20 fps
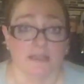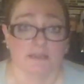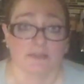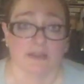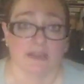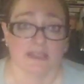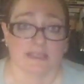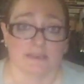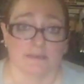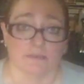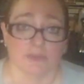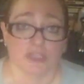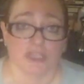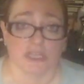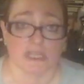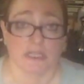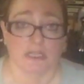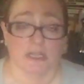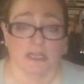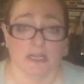so I got some
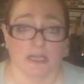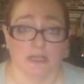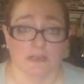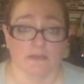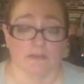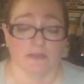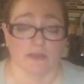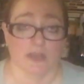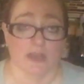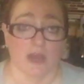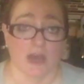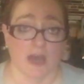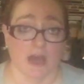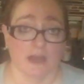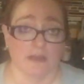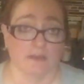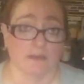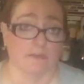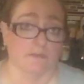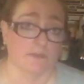cheek cut of the
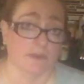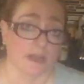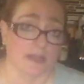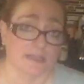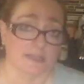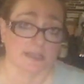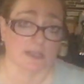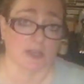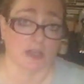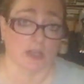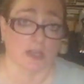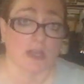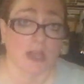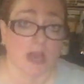cod. In France they call it